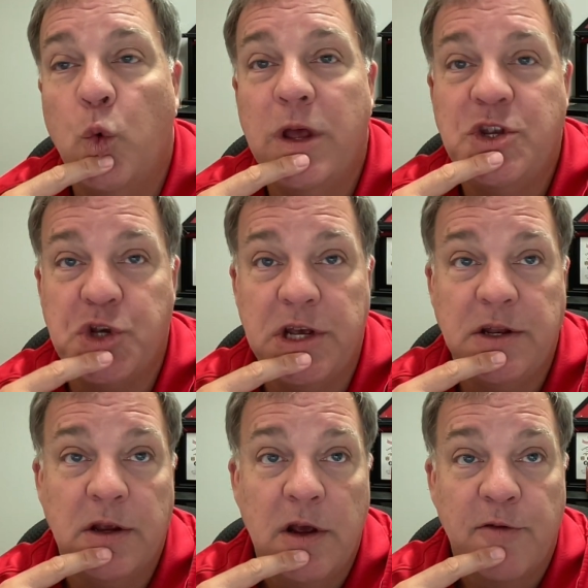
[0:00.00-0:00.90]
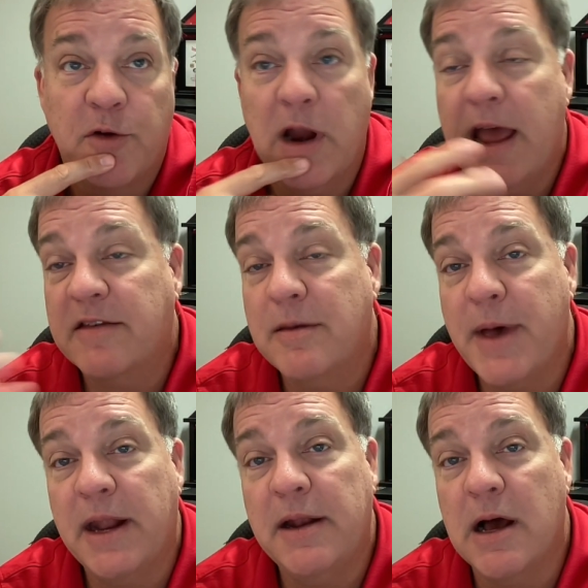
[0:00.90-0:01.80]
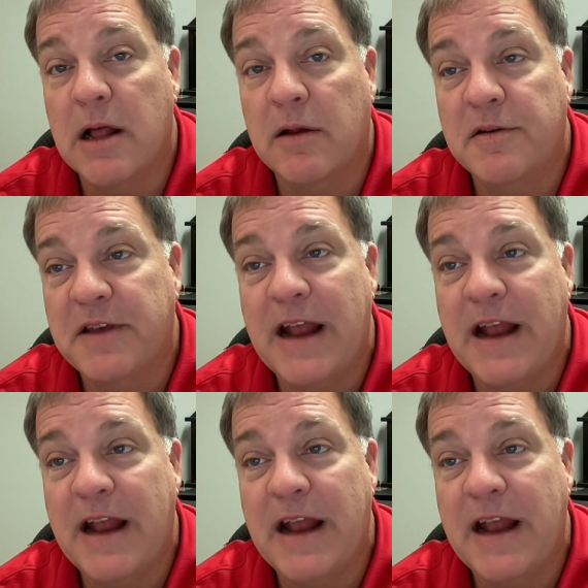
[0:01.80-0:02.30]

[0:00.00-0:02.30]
widget for X amount of dollars,